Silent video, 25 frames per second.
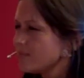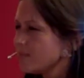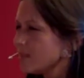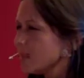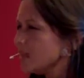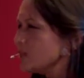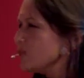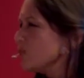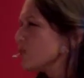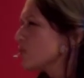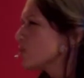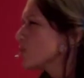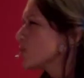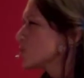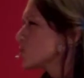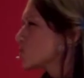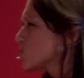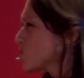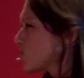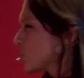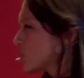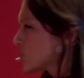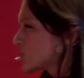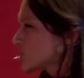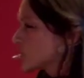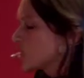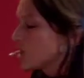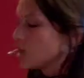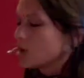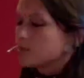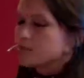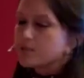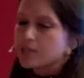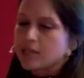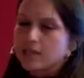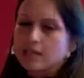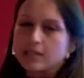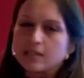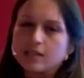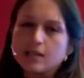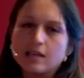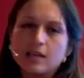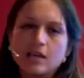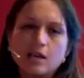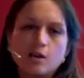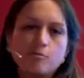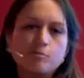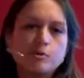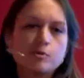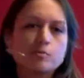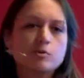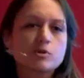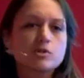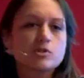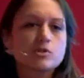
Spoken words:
And of course, workshops, and people